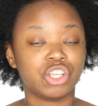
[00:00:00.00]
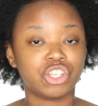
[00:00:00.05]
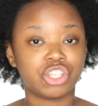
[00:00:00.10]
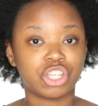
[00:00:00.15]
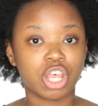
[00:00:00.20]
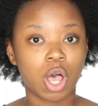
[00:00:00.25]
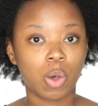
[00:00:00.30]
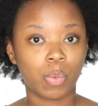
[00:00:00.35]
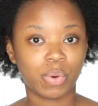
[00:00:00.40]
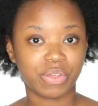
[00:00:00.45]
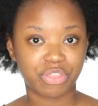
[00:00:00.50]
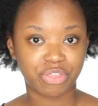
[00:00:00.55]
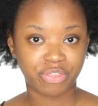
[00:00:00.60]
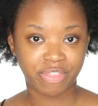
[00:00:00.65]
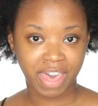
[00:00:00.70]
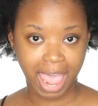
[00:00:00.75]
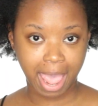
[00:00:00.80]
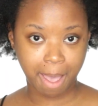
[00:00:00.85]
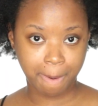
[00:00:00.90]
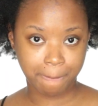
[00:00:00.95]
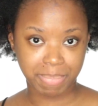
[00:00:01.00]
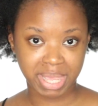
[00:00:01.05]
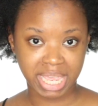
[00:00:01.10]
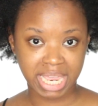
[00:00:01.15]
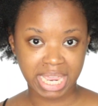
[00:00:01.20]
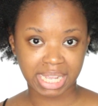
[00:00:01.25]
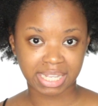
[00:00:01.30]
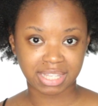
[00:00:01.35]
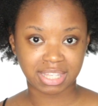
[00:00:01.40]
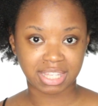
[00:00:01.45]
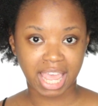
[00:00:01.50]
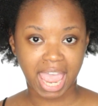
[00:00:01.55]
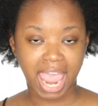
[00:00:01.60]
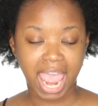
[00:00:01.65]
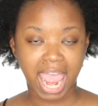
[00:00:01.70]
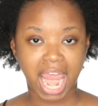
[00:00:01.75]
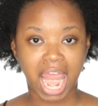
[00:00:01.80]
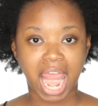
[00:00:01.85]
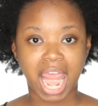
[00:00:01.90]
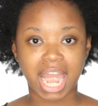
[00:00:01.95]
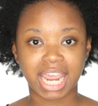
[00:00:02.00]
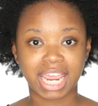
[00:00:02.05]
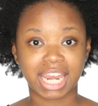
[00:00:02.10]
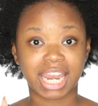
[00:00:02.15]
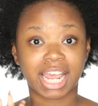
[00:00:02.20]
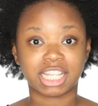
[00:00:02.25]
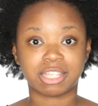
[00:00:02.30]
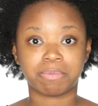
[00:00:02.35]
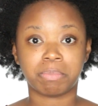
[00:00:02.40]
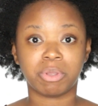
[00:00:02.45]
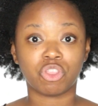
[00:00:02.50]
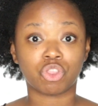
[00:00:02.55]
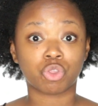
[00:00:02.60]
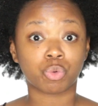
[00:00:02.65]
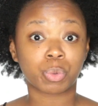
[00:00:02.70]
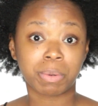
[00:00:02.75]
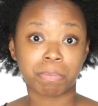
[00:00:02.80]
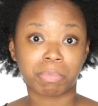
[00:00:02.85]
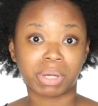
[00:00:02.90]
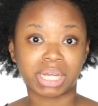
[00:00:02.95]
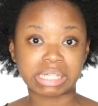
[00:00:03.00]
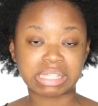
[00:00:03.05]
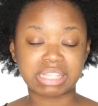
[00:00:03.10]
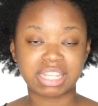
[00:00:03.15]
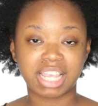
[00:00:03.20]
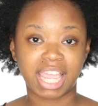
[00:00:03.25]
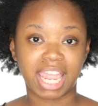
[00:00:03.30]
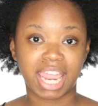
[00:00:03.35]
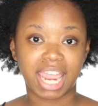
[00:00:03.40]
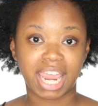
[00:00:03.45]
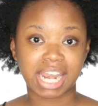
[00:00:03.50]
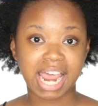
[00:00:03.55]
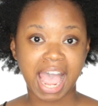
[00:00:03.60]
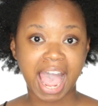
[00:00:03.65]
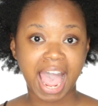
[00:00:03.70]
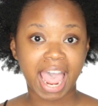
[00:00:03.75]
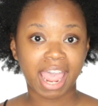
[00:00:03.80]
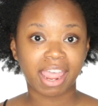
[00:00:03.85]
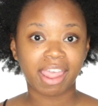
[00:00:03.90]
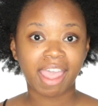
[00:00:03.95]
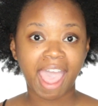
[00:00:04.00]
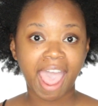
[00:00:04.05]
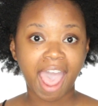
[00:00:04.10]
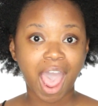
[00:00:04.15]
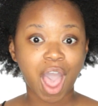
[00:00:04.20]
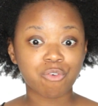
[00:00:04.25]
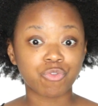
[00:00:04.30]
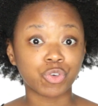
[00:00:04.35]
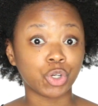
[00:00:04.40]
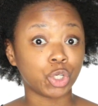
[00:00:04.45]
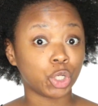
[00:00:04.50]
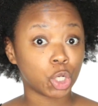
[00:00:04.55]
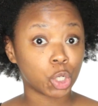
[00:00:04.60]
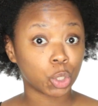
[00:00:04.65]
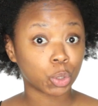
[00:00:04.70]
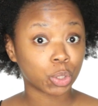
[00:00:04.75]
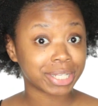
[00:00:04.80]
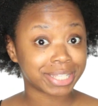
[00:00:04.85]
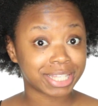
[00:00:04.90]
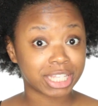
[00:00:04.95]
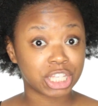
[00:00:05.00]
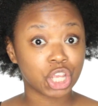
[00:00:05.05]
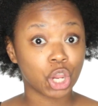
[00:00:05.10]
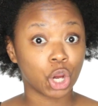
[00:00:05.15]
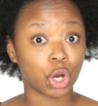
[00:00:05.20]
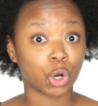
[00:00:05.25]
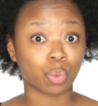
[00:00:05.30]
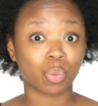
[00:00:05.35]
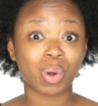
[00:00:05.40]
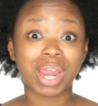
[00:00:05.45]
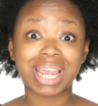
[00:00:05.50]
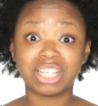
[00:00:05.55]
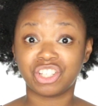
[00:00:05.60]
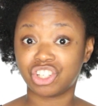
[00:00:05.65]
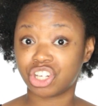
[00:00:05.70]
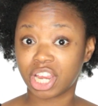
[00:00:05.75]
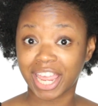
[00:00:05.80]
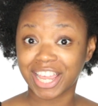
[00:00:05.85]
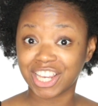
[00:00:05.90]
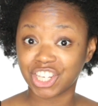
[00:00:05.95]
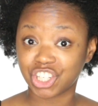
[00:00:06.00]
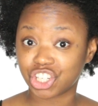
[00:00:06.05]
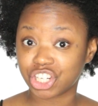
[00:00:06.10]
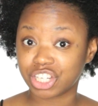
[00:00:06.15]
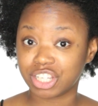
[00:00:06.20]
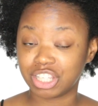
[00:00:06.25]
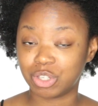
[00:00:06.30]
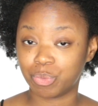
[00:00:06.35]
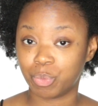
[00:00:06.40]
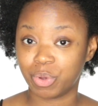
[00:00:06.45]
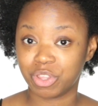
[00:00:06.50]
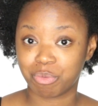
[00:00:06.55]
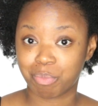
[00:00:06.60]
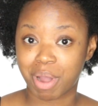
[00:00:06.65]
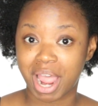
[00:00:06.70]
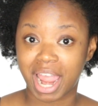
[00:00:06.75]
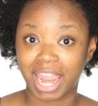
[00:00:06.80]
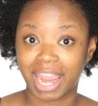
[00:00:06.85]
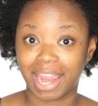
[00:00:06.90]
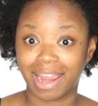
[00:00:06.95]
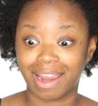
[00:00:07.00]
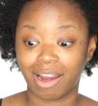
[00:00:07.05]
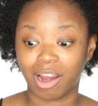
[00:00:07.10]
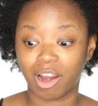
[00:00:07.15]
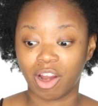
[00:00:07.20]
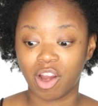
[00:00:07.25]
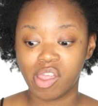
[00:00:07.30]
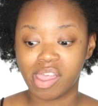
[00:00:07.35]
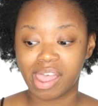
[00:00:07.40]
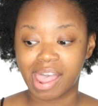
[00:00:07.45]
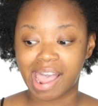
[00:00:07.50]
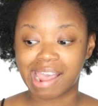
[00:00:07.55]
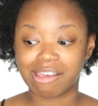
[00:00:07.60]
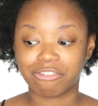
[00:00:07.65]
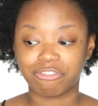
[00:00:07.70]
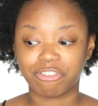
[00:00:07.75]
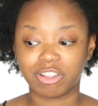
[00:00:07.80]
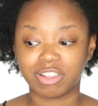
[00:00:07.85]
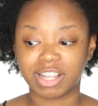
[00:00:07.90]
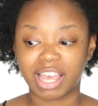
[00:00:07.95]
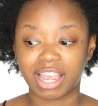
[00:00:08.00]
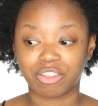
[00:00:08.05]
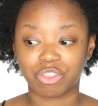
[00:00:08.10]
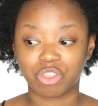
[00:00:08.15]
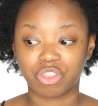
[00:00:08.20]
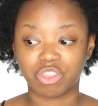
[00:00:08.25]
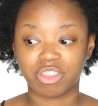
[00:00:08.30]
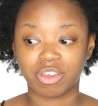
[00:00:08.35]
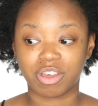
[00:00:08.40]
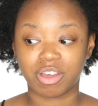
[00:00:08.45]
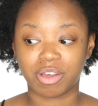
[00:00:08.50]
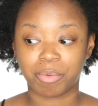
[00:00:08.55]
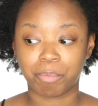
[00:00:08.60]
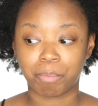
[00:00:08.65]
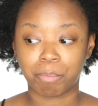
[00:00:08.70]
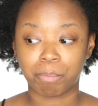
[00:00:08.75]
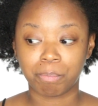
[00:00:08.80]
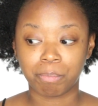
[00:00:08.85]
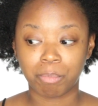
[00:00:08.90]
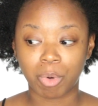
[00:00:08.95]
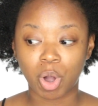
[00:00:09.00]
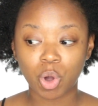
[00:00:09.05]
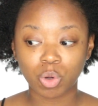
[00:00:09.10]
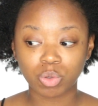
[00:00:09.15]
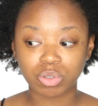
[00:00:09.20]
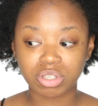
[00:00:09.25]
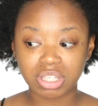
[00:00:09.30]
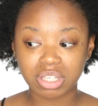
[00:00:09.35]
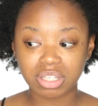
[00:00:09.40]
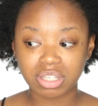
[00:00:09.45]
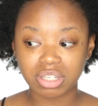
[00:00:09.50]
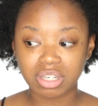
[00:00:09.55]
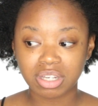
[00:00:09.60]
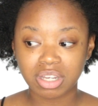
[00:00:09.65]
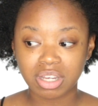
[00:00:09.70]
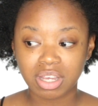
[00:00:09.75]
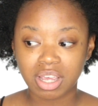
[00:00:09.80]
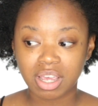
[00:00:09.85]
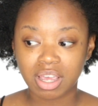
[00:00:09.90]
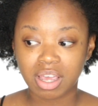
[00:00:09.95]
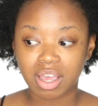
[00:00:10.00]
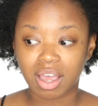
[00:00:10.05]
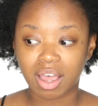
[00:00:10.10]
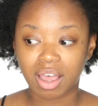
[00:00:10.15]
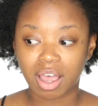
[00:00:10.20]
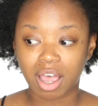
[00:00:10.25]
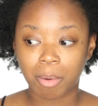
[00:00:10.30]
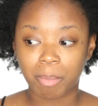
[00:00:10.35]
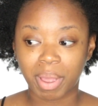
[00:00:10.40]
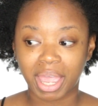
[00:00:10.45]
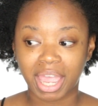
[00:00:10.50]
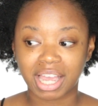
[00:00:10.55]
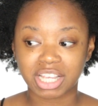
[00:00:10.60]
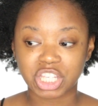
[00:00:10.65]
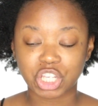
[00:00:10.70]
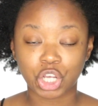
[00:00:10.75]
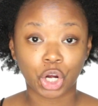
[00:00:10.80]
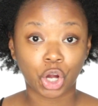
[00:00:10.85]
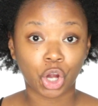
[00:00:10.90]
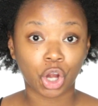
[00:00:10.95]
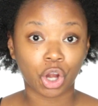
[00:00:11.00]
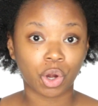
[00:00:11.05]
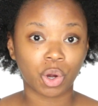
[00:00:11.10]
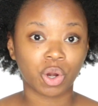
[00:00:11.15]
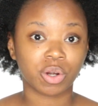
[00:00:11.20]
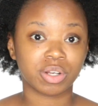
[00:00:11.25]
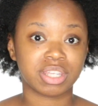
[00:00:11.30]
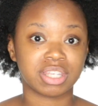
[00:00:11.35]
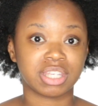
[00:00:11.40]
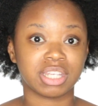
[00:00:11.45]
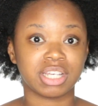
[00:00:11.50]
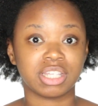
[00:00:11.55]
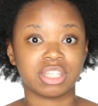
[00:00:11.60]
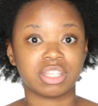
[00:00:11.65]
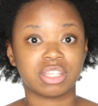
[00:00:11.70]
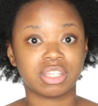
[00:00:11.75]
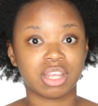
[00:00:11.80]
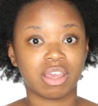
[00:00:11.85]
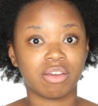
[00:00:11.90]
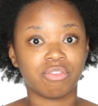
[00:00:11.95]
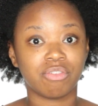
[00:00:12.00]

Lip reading: So with that being said, it has been 3 months and I have noticed great changes with my hair. I feel like the most has occurred since